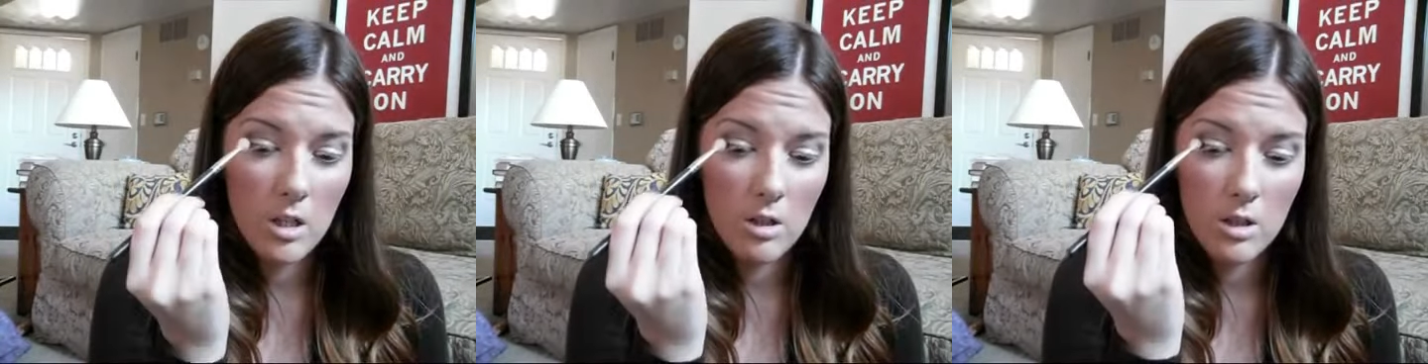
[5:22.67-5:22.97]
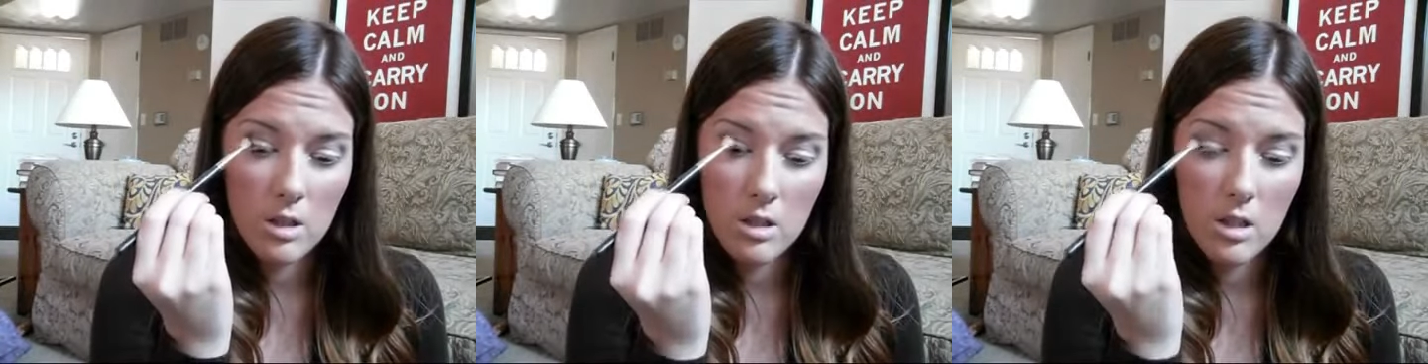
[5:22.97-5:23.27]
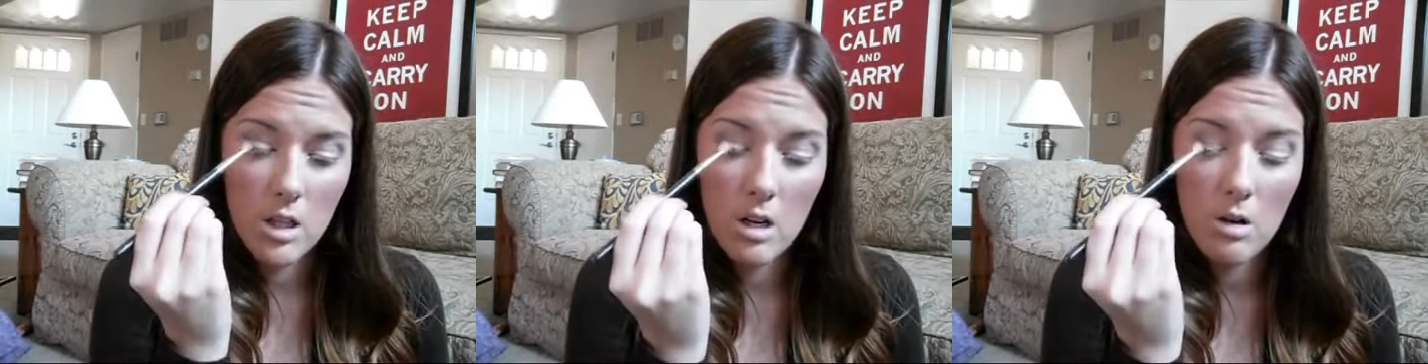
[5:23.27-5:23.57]
You're just,
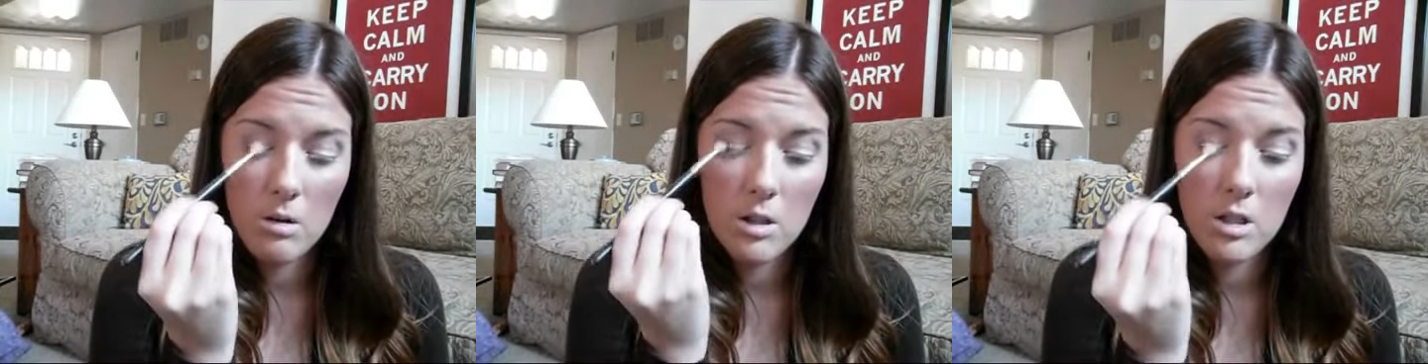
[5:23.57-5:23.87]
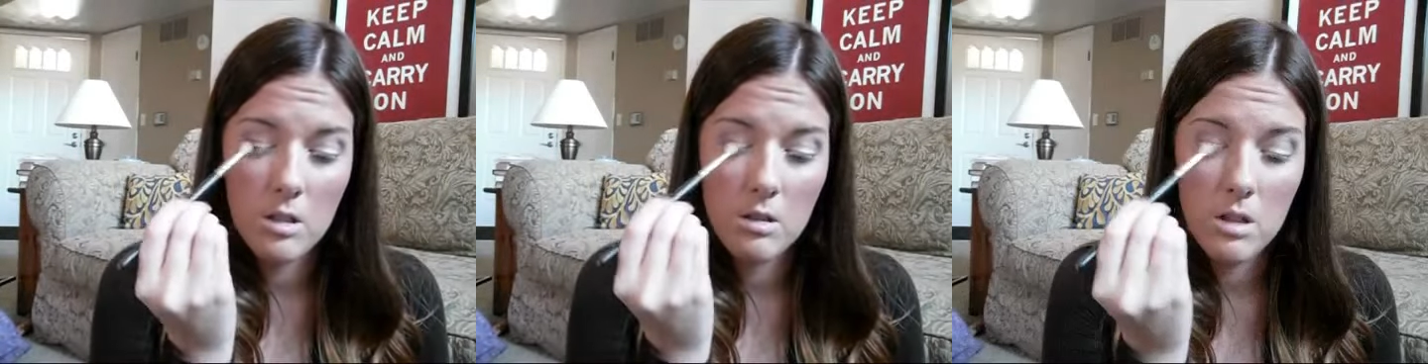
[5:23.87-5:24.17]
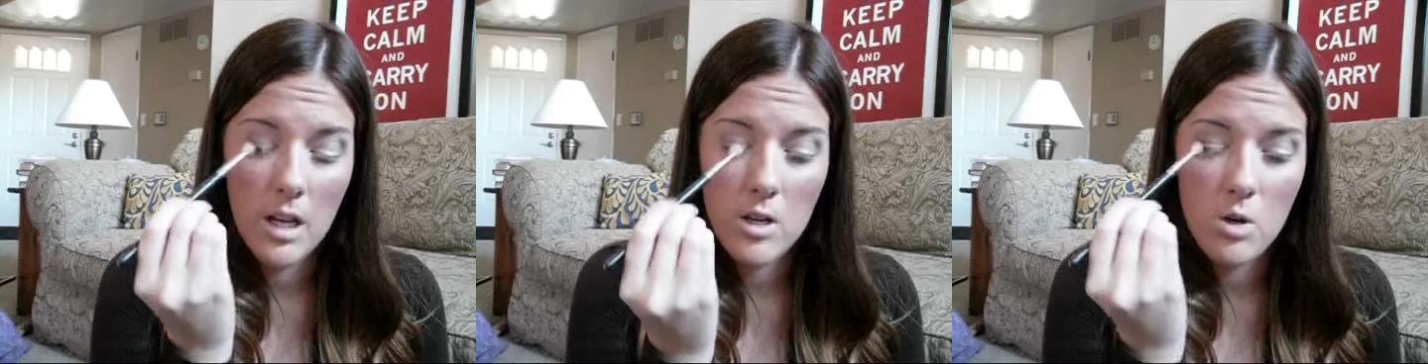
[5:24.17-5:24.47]
you know,
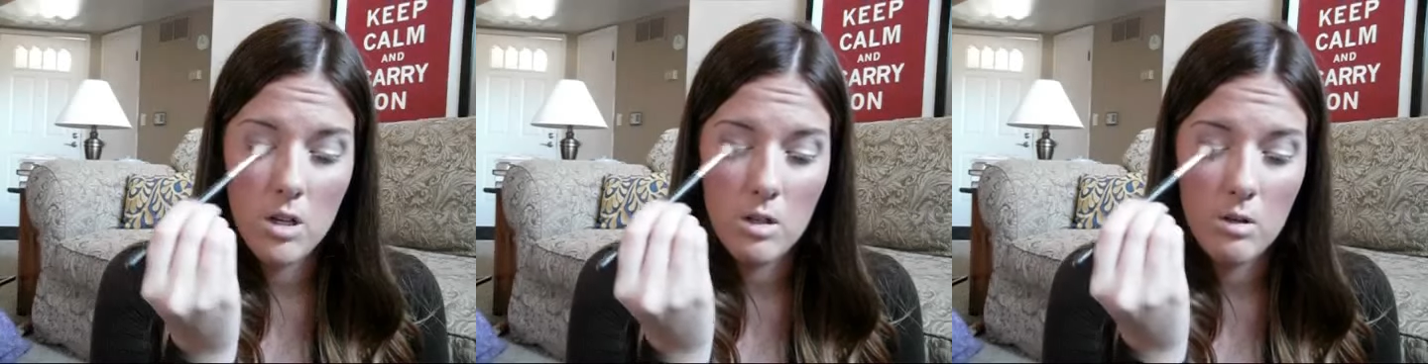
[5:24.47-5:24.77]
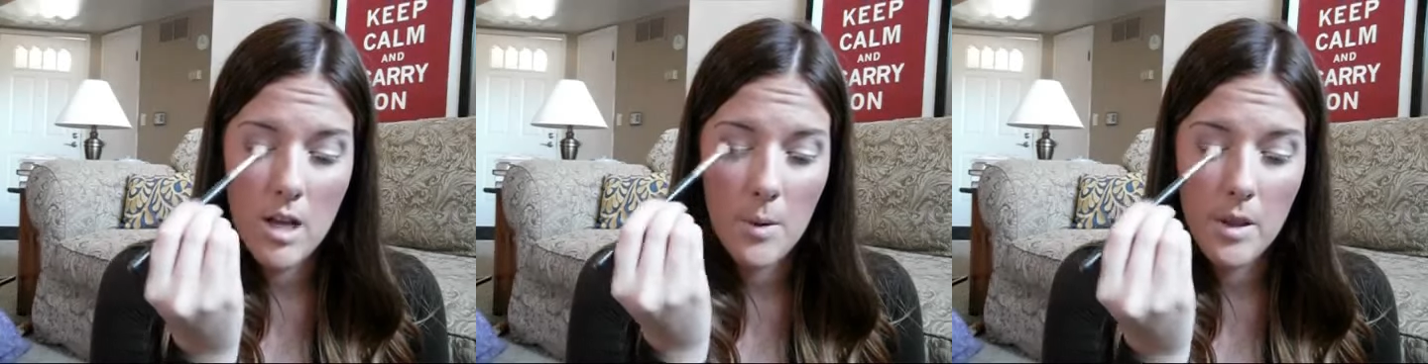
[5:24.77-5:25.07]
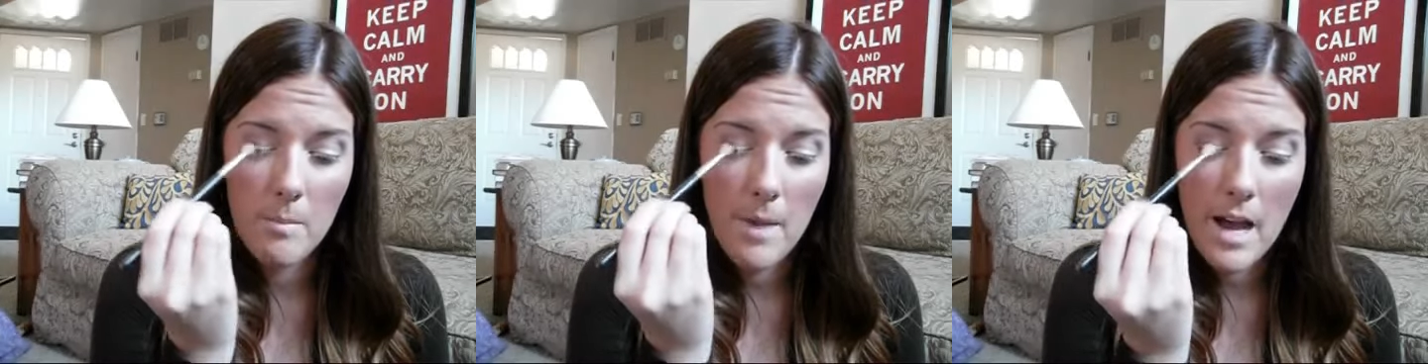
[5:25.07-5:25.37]
and you can use that
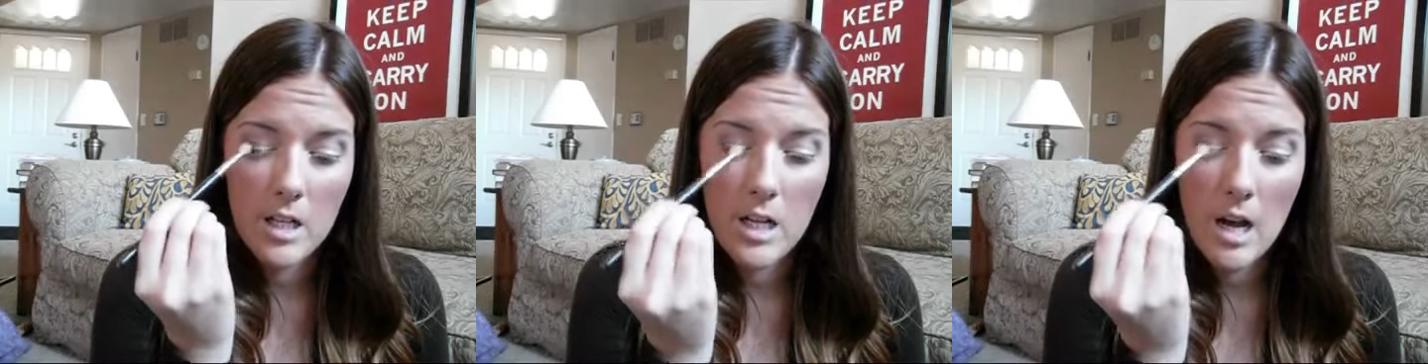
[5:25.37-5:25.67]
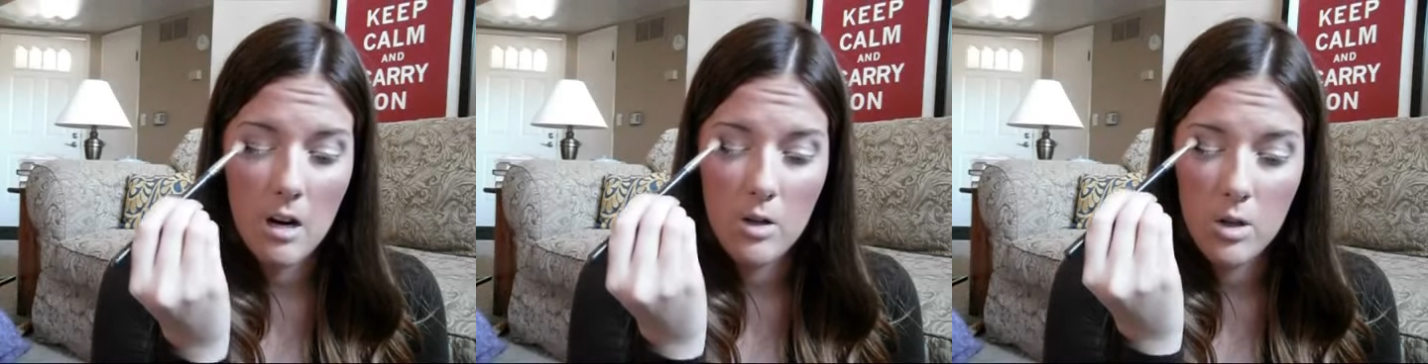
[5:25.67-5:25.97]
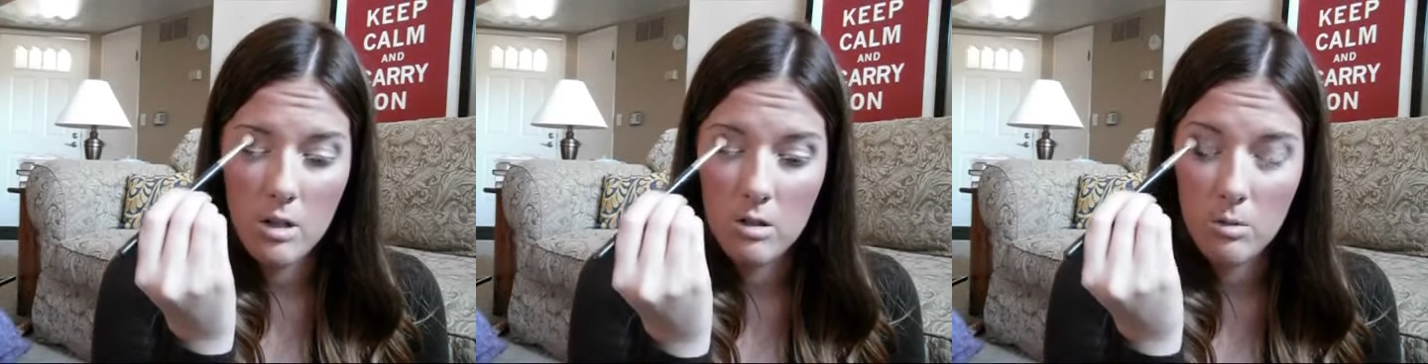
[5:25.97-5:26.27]
with a matte shadow. You
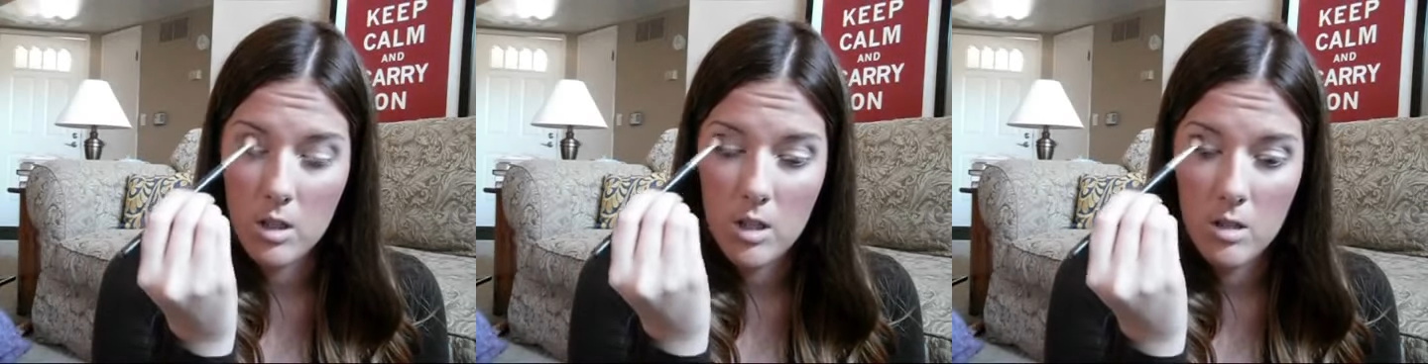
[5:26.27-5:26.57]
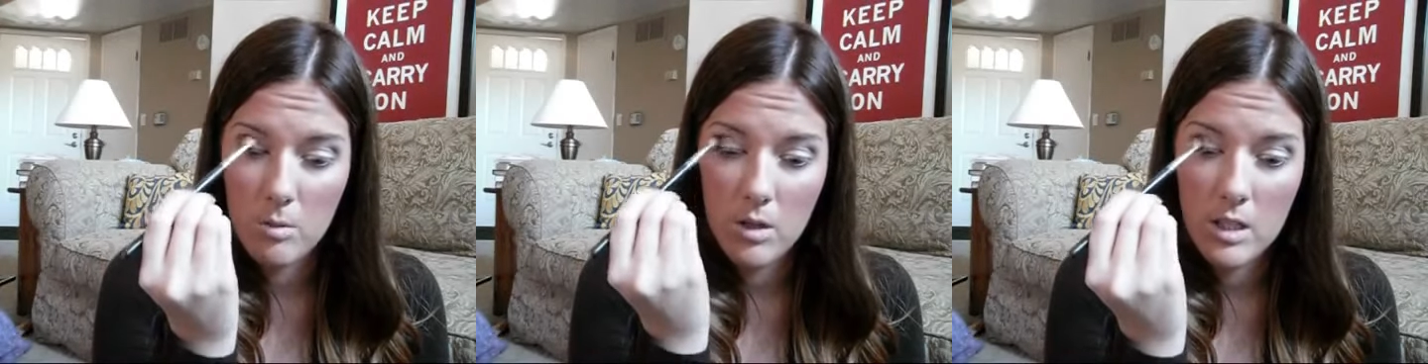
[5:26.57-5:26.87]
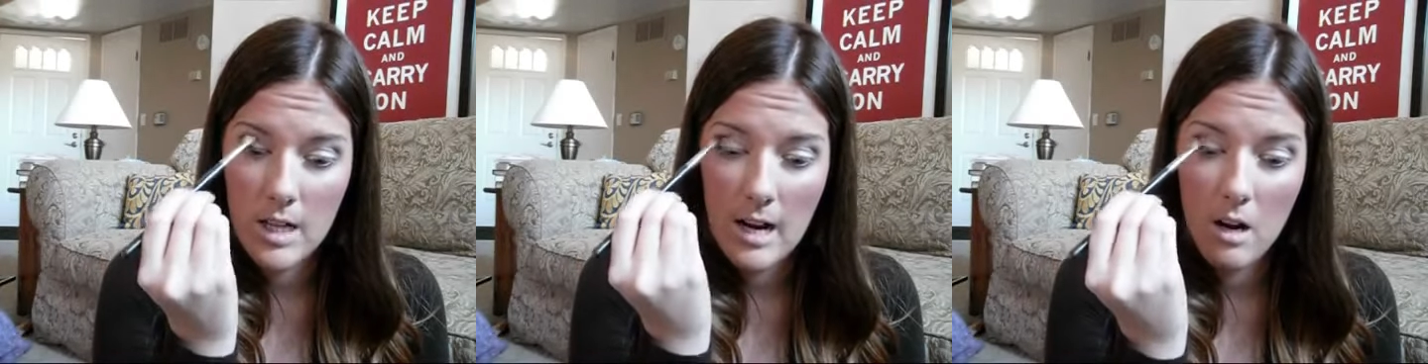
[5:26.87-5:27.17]
can use it with a shimmery
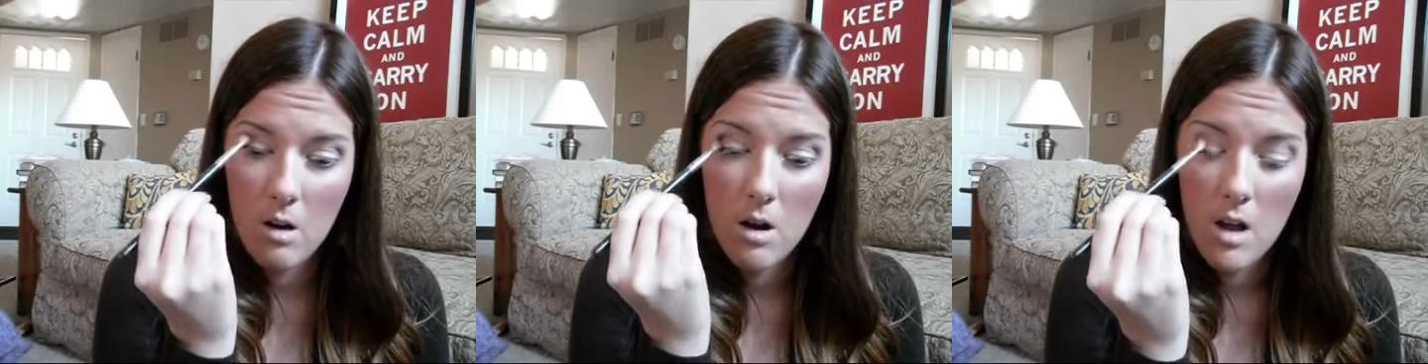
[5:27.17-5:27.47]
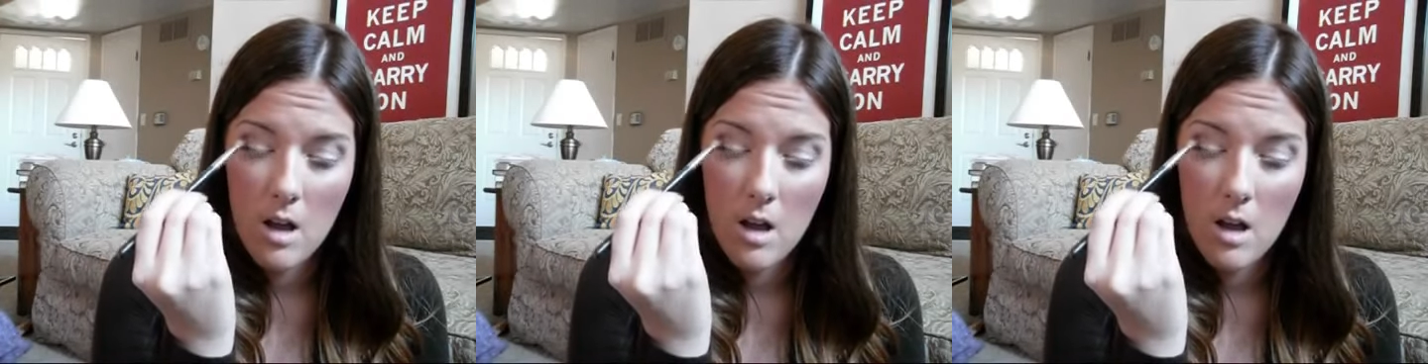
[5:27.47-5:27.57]
shadow.